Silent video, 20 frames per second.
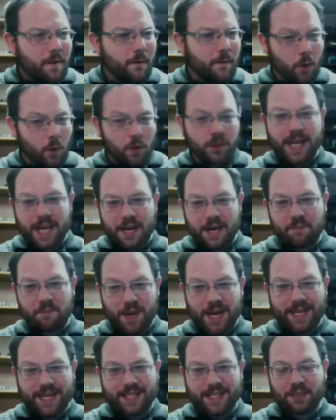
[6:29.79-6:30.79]
14
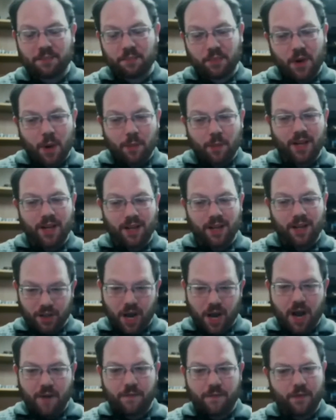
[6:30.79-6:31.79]
beasts is probably a
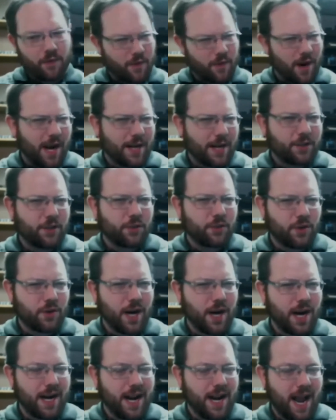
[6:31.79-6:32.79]
lot for Rhyas to
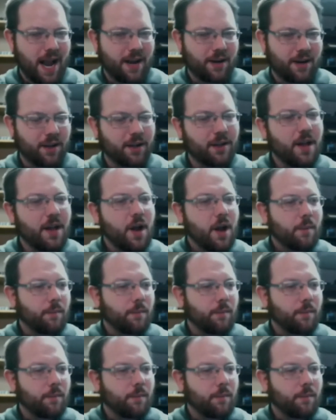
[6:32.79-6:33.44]
try and handle,